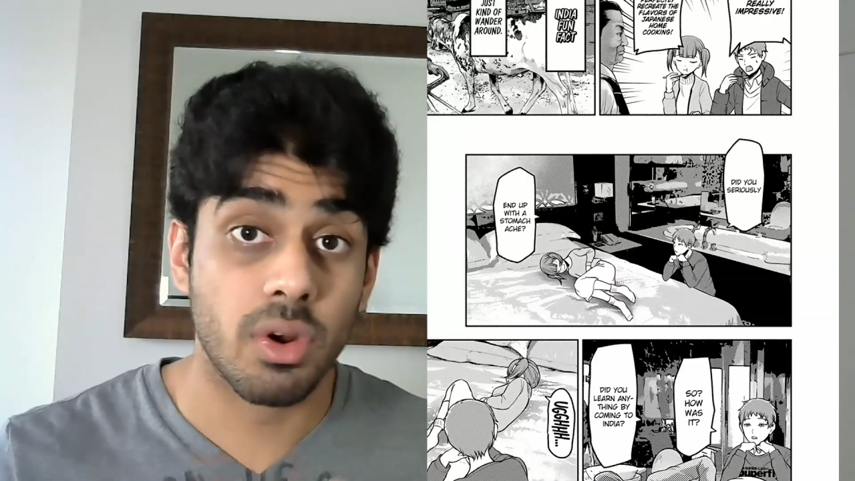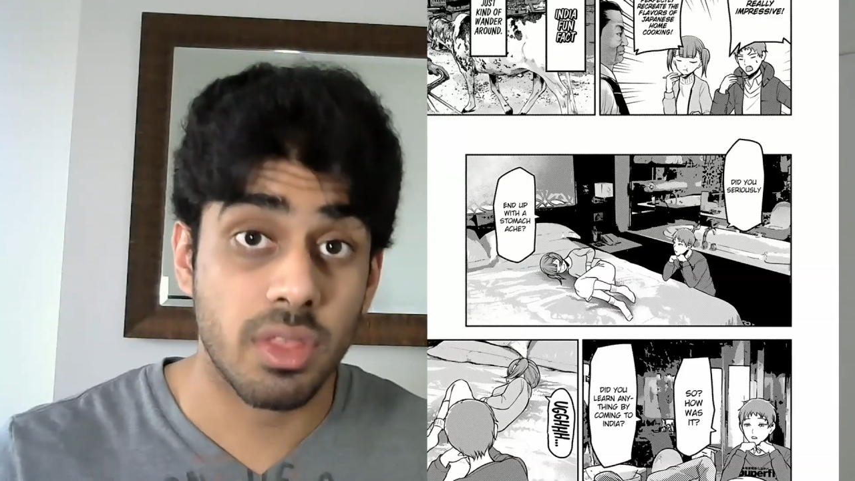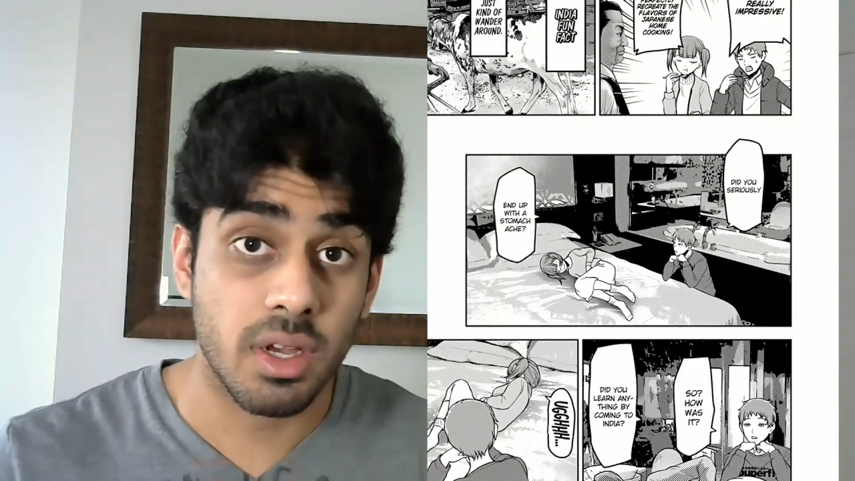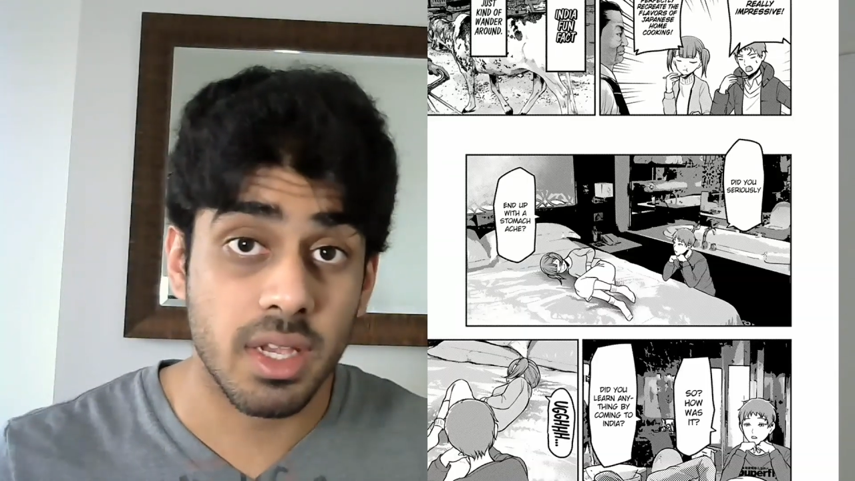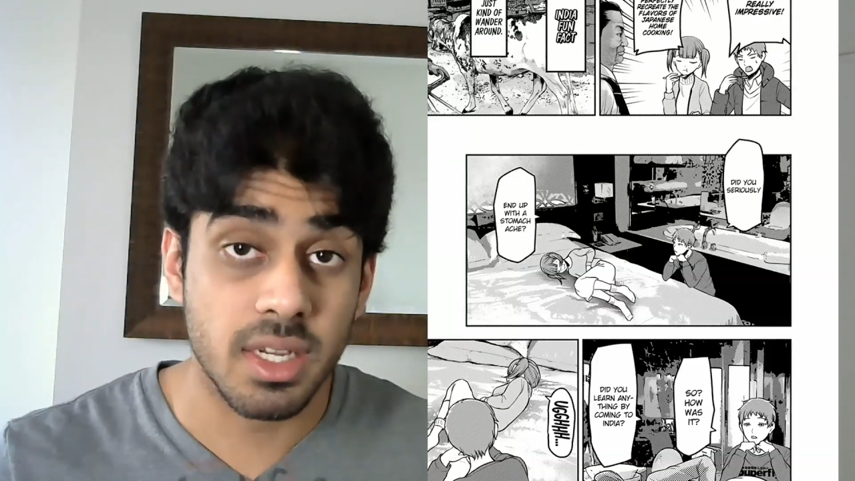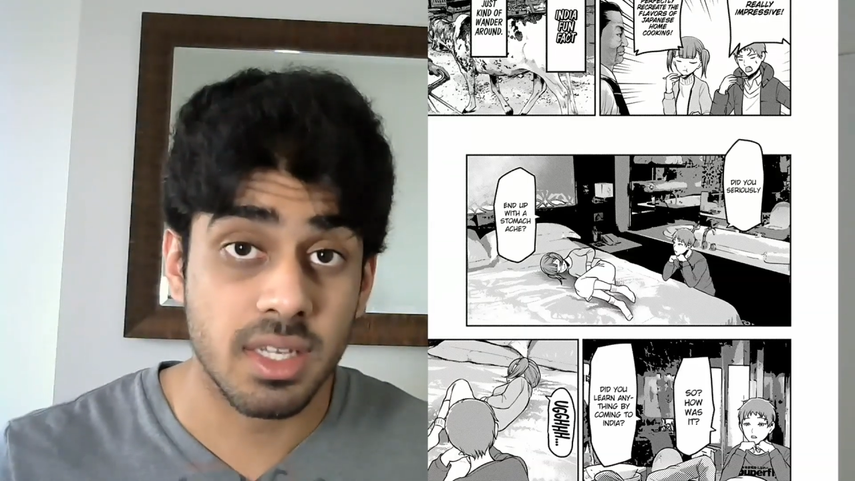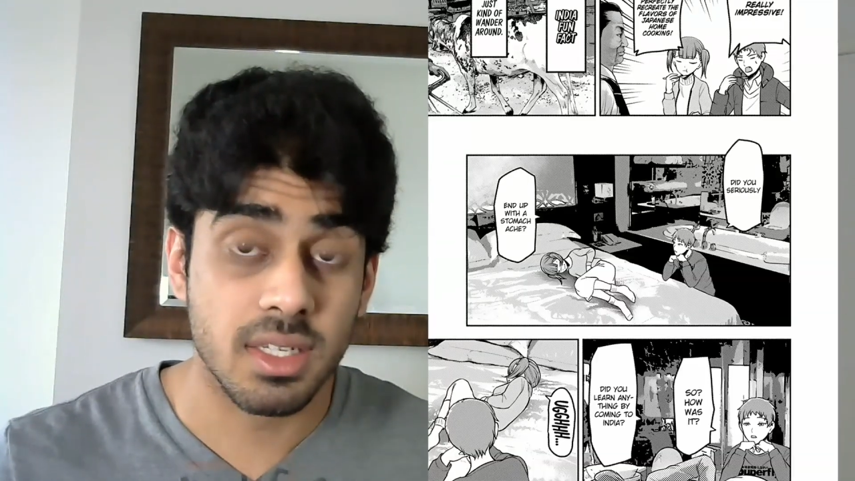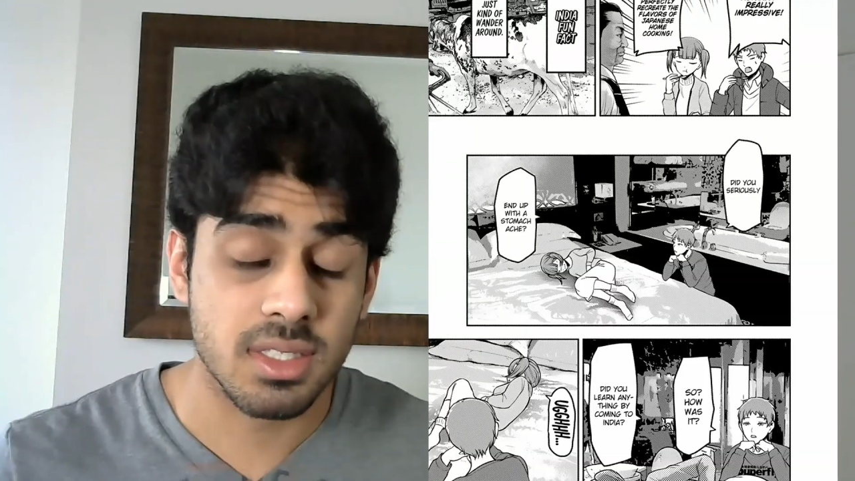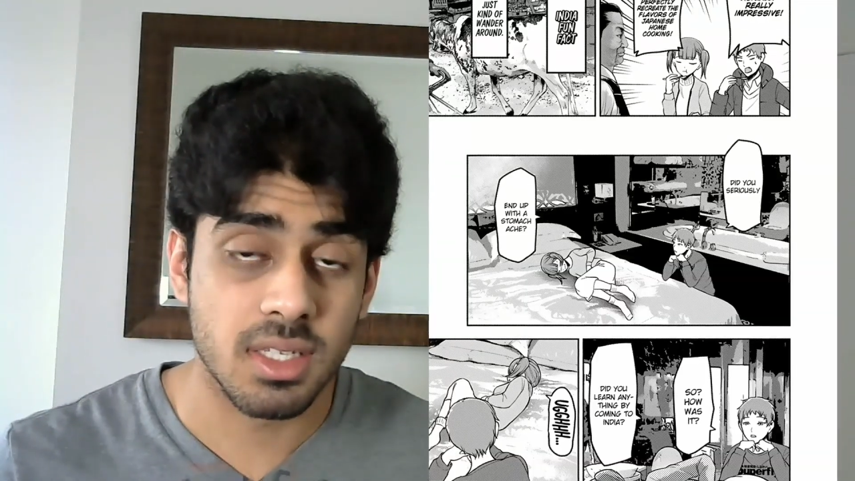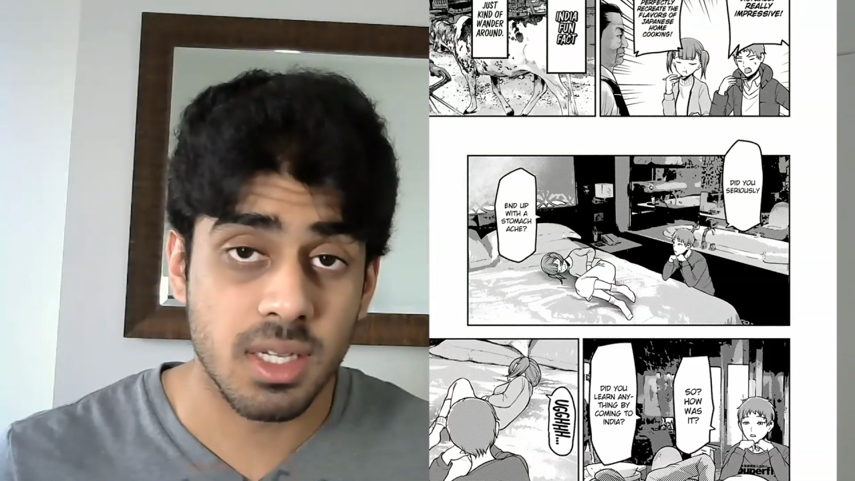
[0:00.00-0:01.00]
the
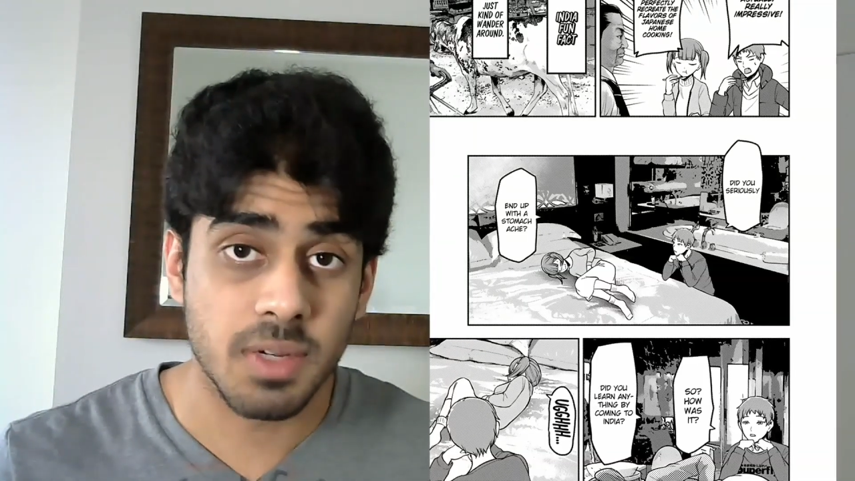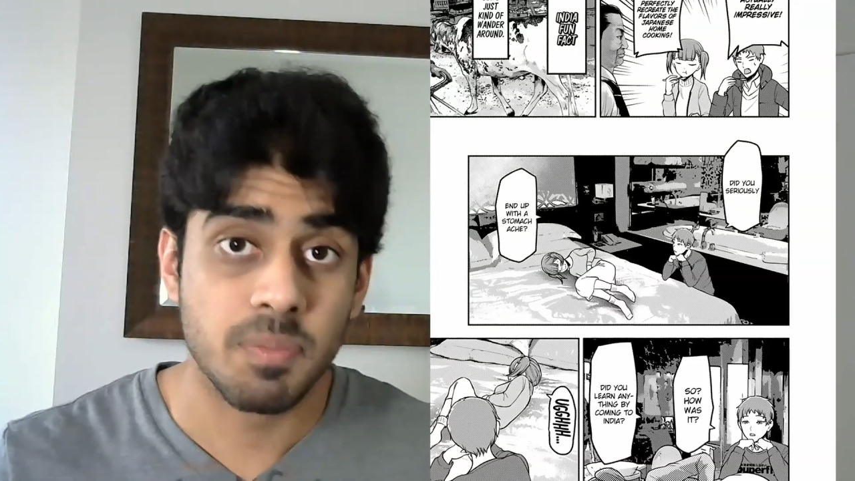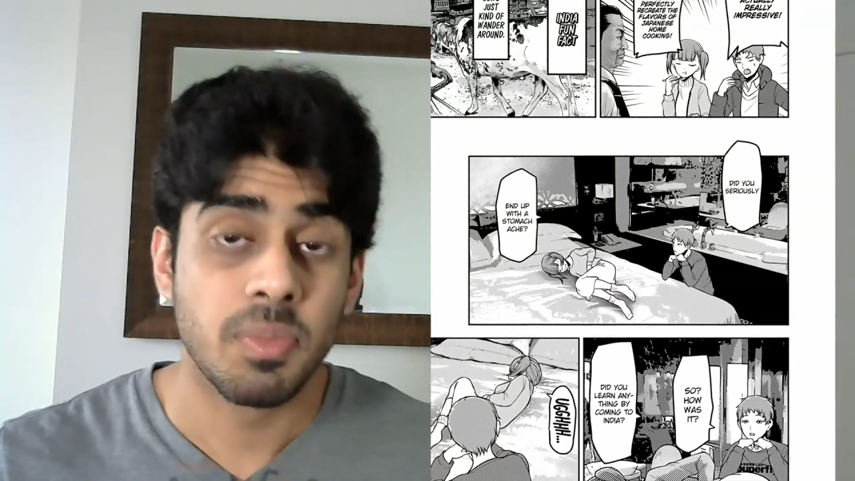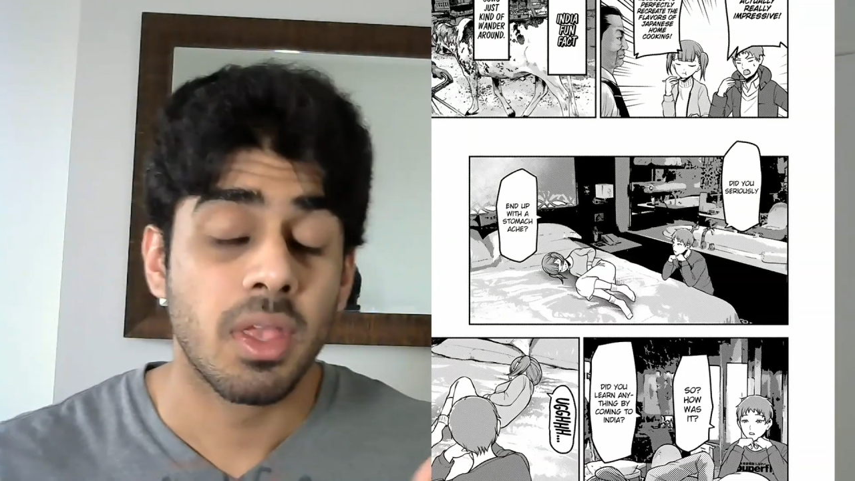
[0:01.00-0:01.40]
India scene